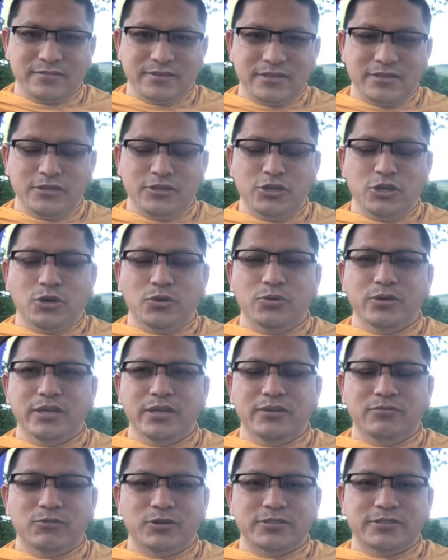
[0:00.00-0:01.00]
And then
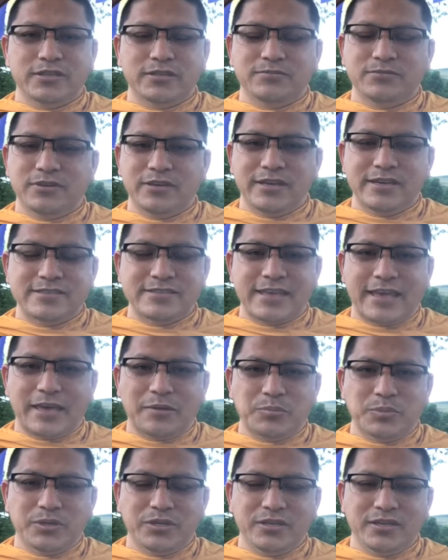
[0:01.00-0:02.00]
knowing whatever is
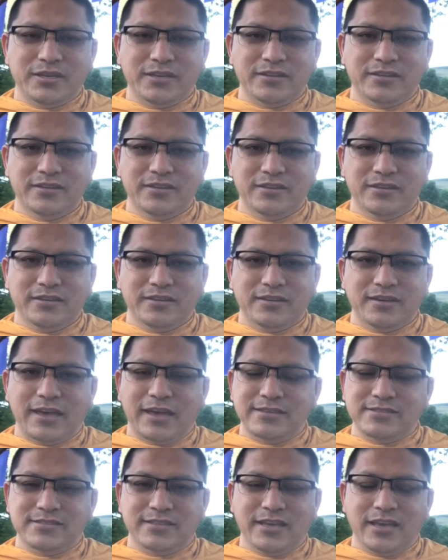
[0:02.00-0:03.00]
happening
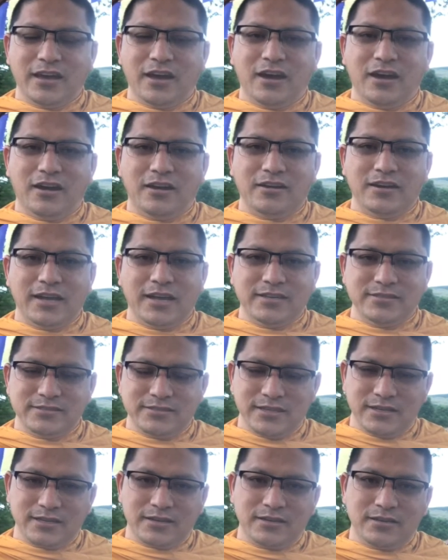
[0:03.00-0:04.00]
as they are, as
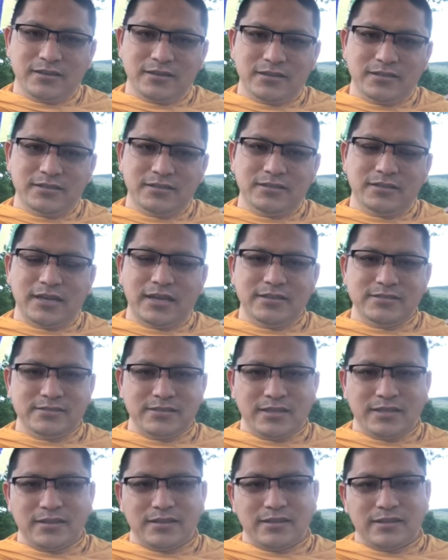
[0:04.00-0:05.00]
they occur, as
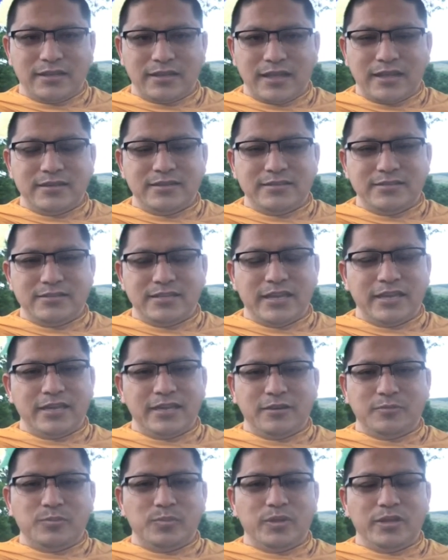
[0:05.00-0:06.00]
that is
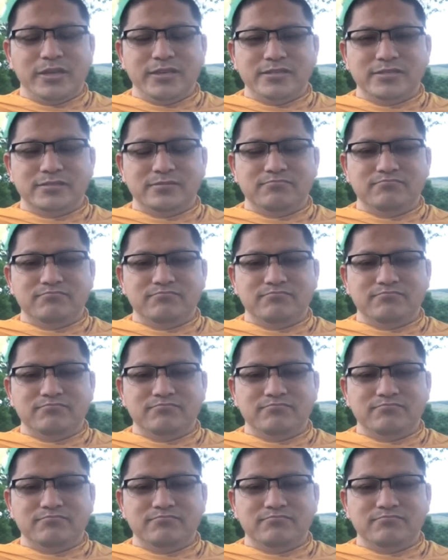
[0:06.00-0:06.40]
taking place.